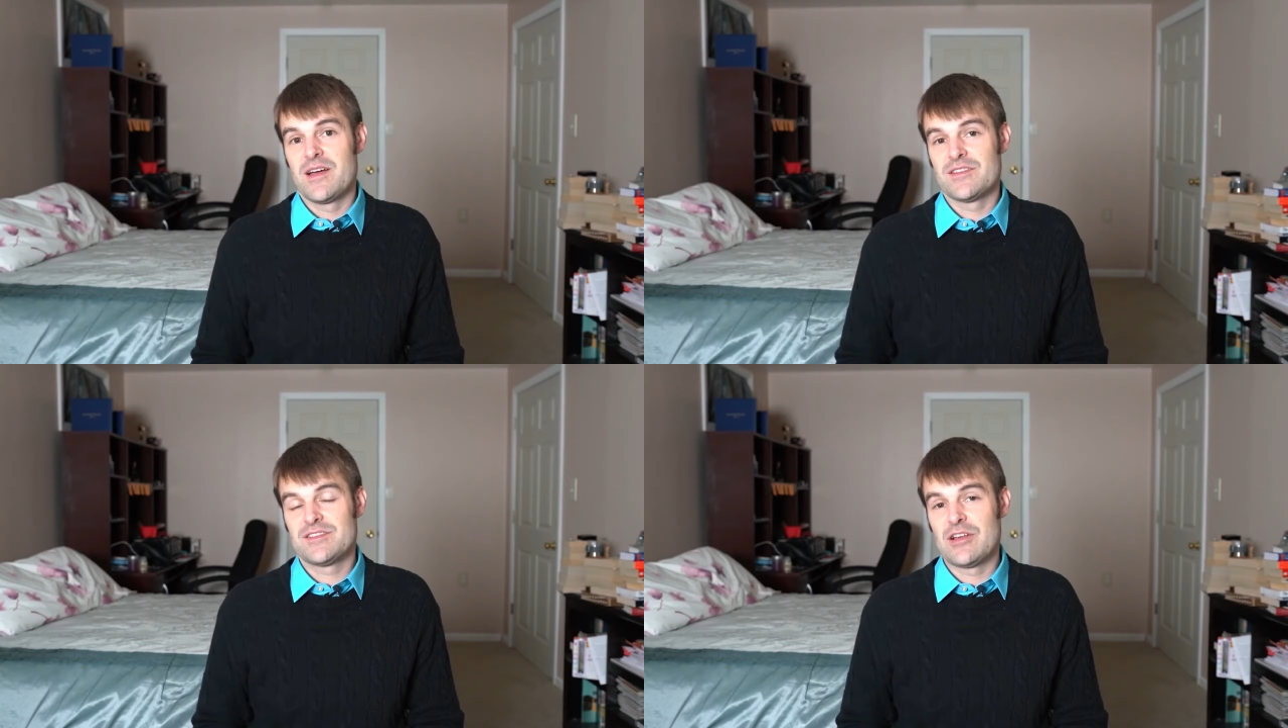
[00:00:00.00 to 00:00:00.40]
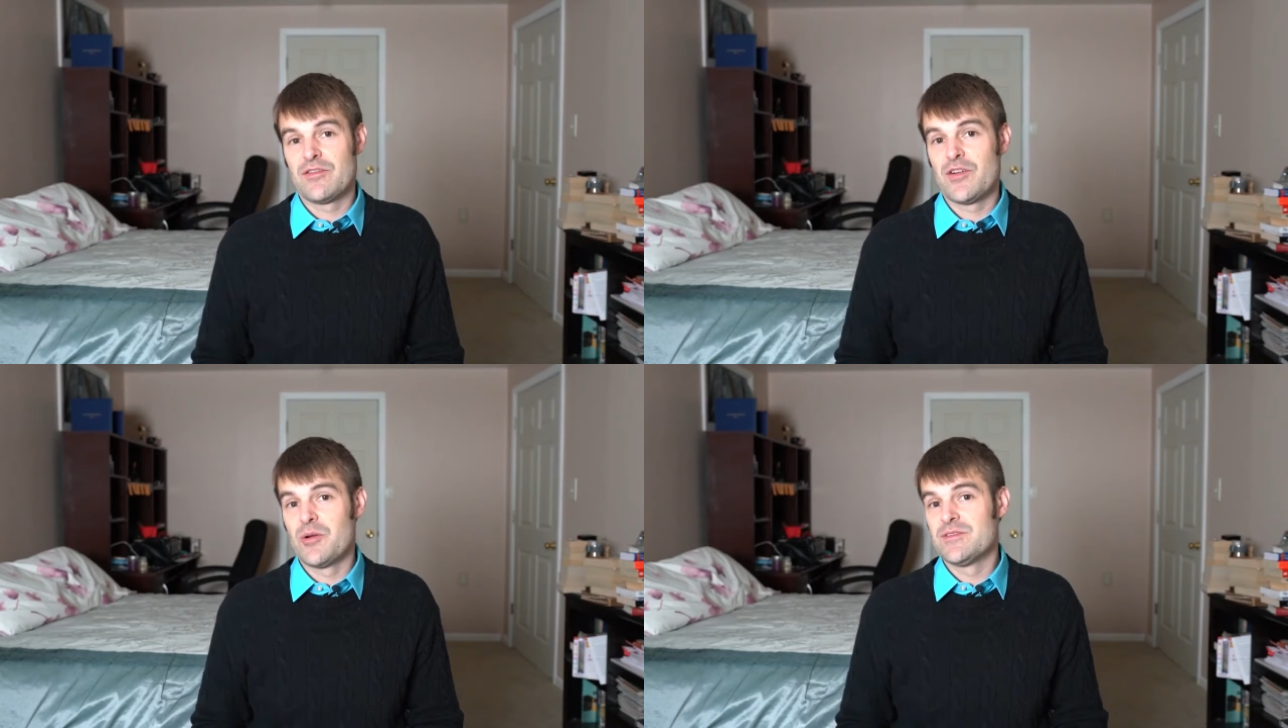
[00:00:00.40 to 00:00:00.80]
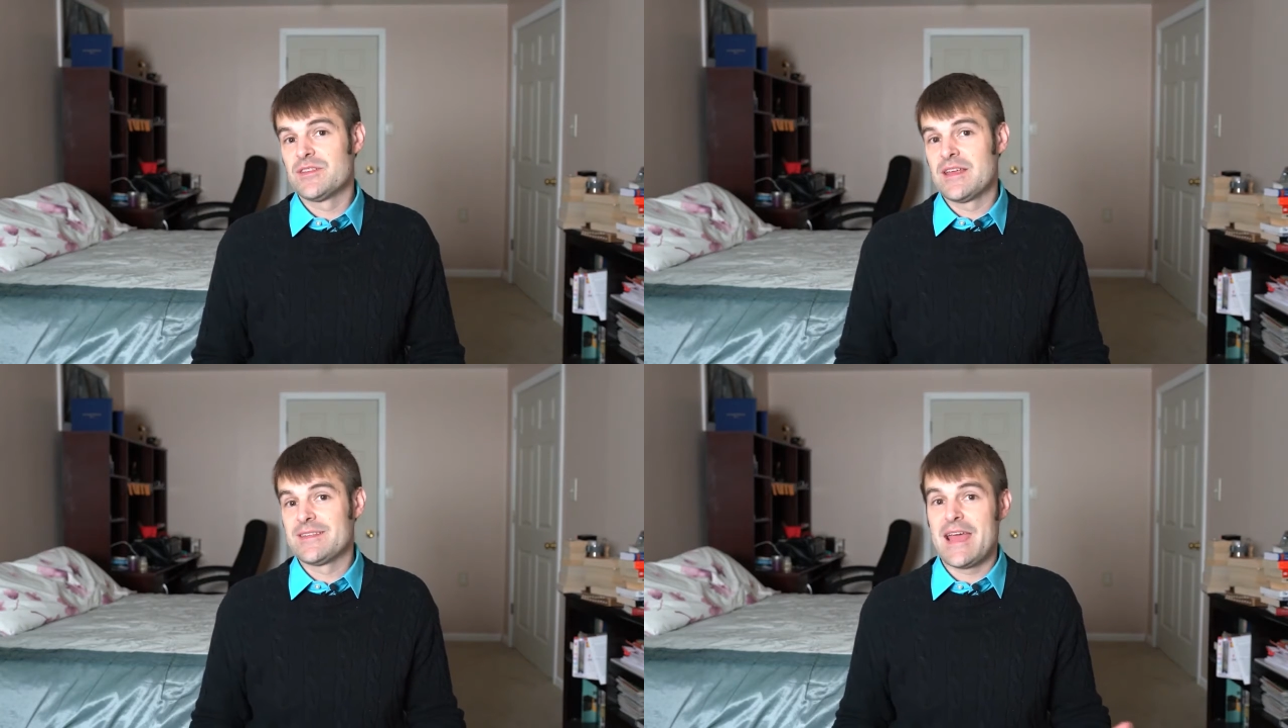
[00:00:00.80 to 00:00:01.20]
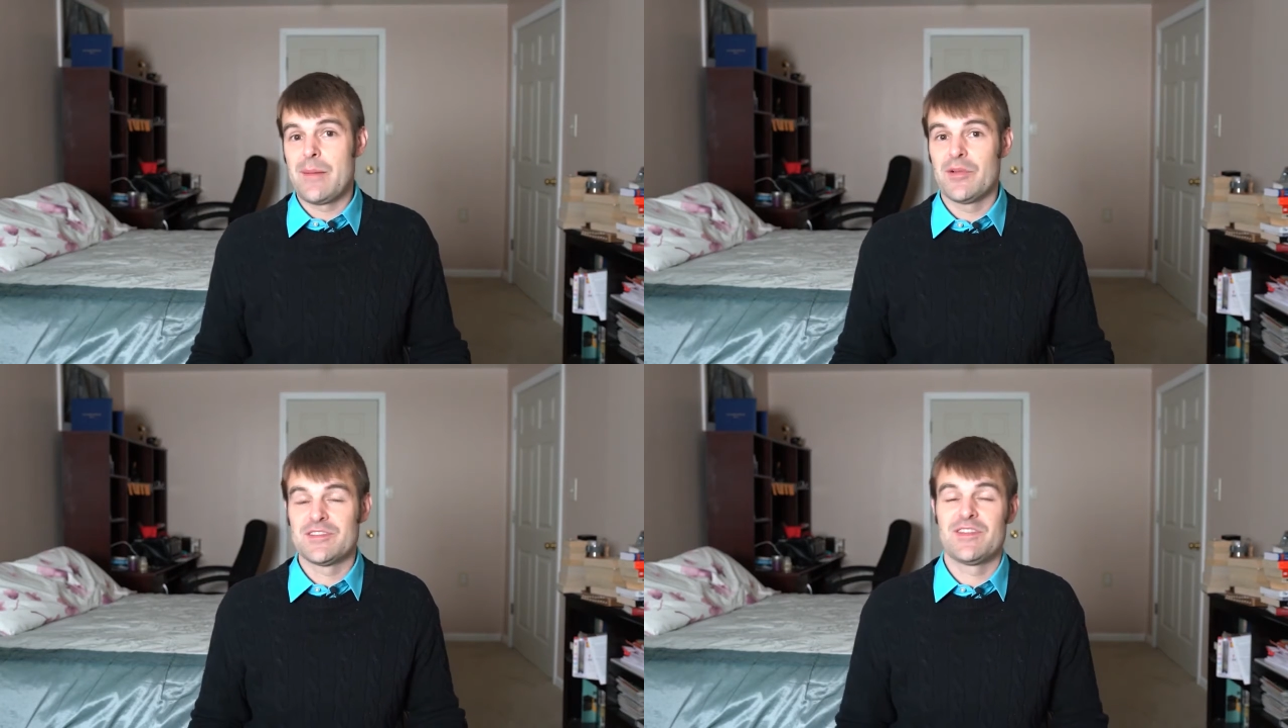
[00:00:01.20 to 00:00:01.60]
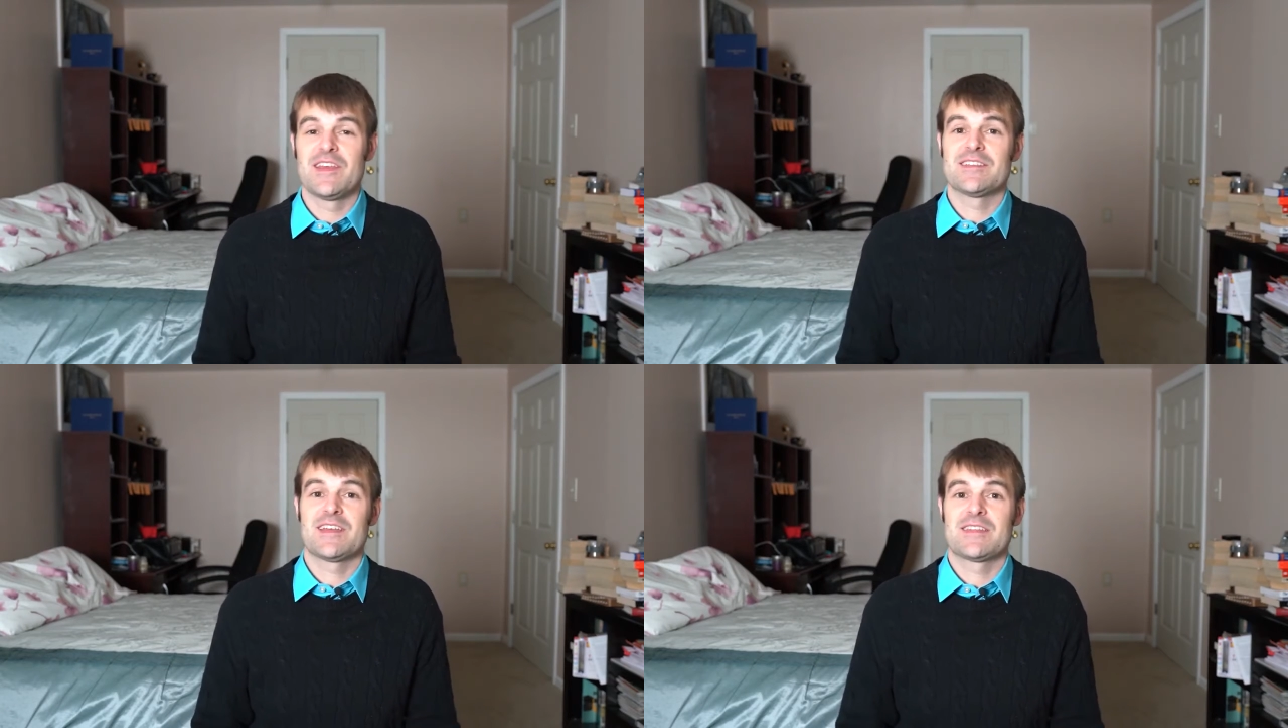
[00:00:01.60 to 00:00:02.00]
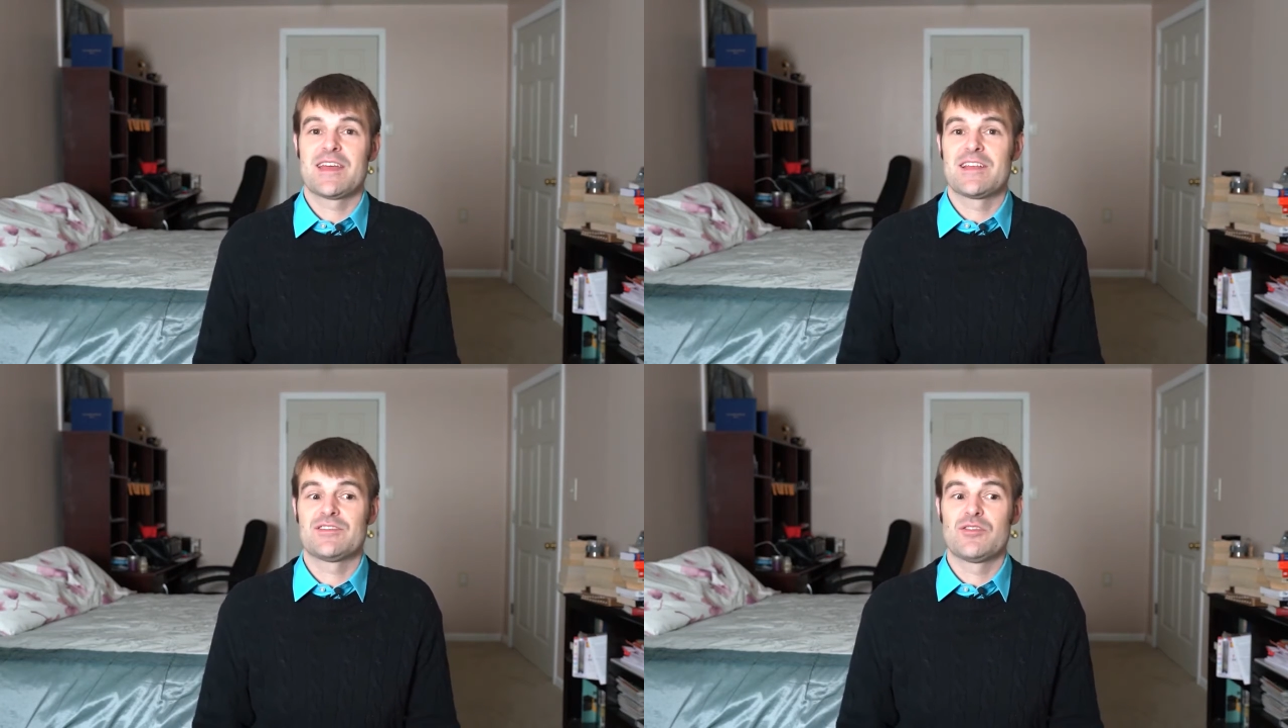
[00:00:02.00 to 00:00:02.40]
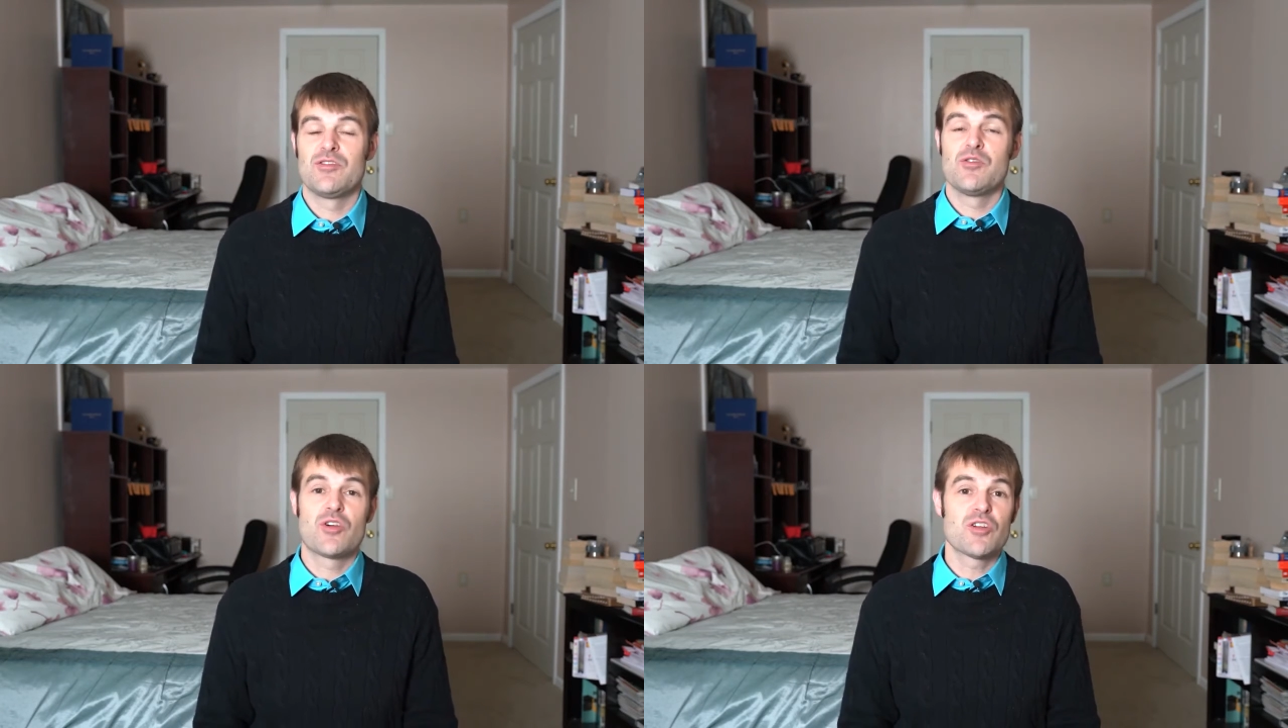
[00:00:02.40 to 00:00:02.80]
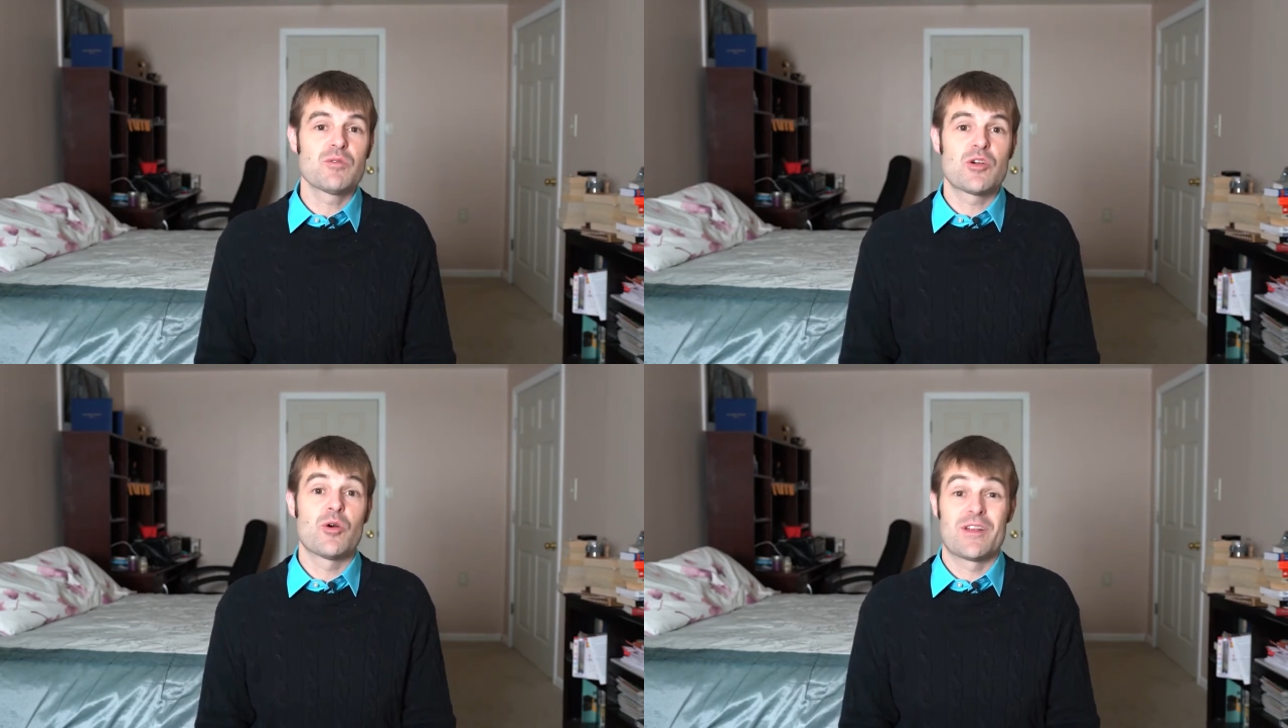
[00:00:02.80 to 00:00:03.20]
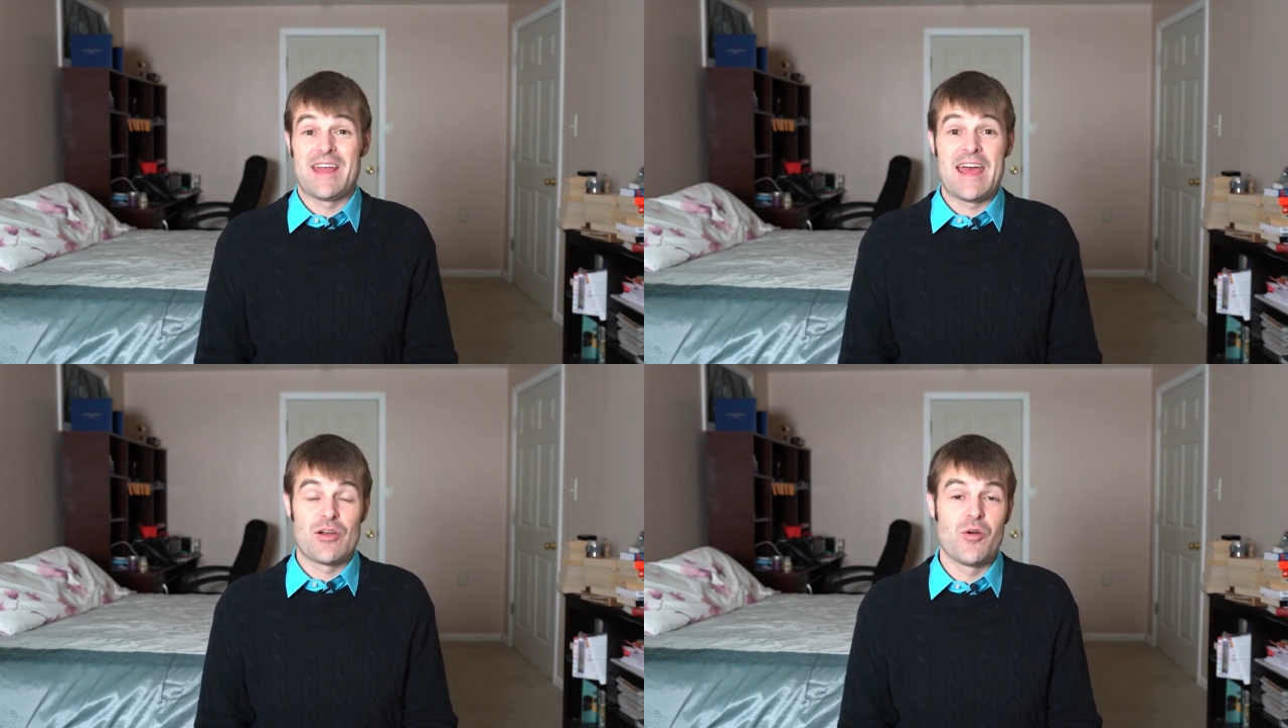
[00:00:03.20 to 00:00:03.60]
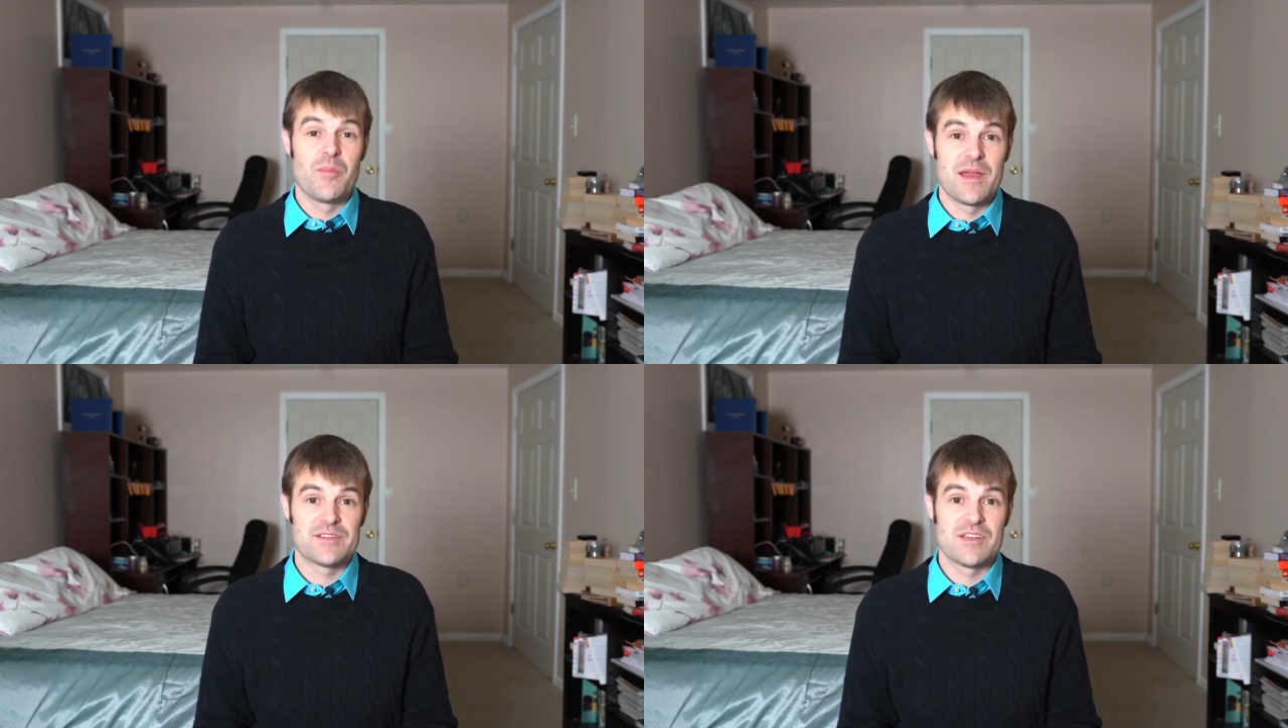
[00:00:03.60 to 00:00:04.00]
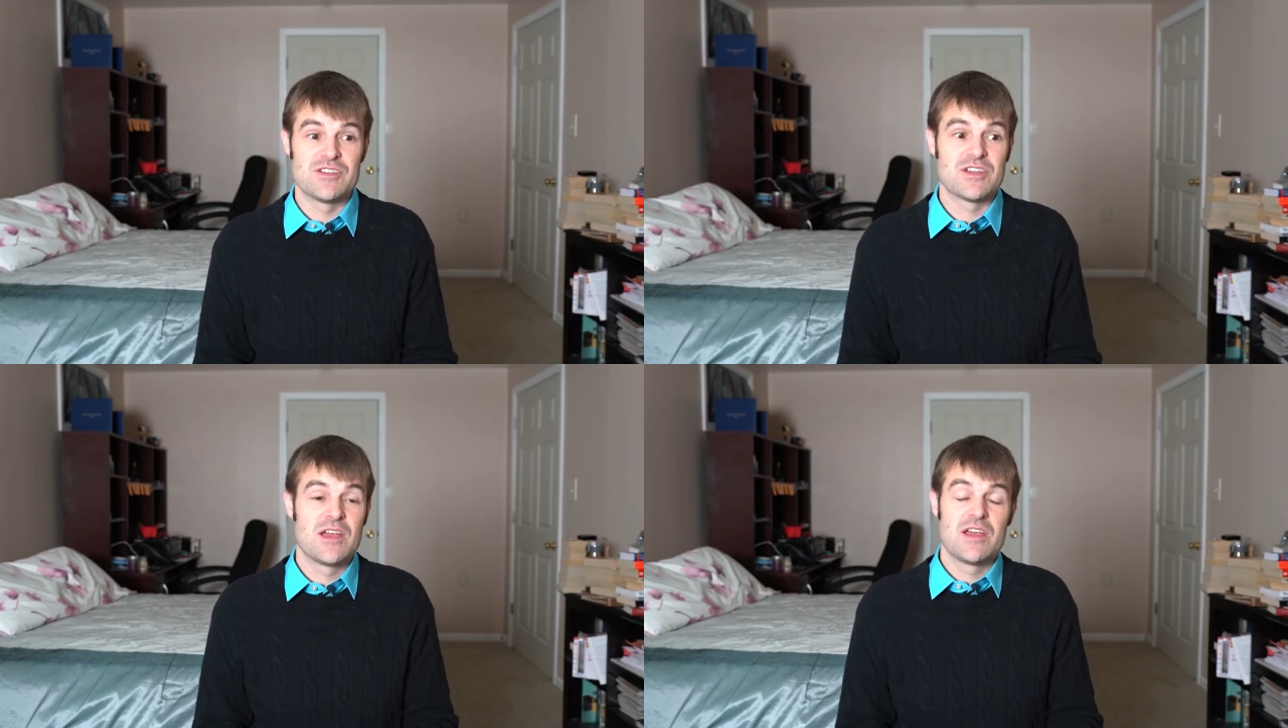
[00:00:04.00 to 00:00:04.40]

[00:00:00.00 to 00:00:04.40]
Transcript: cell phones and tablets and things like that. So you could record an at-home message.